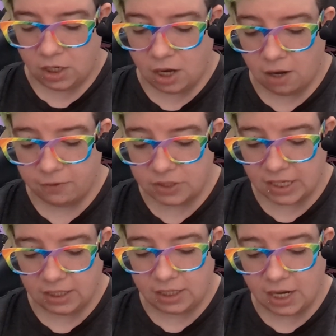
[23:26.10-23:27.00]
He offers
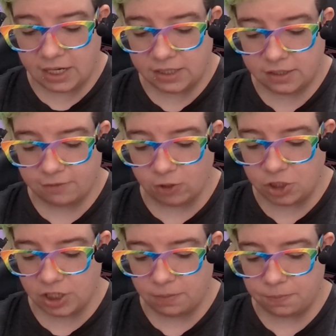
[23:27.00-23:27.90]
Ella guidance,
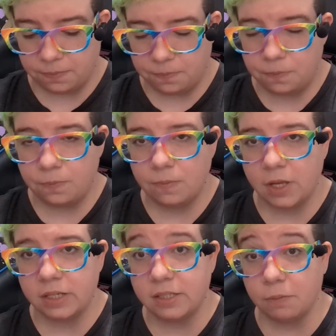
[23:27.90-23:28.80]
friendship,
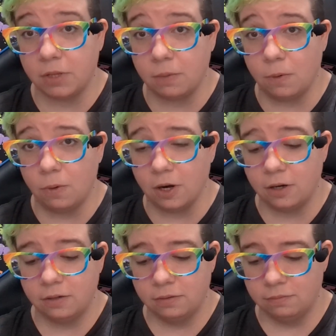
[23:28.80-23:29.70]
and something more.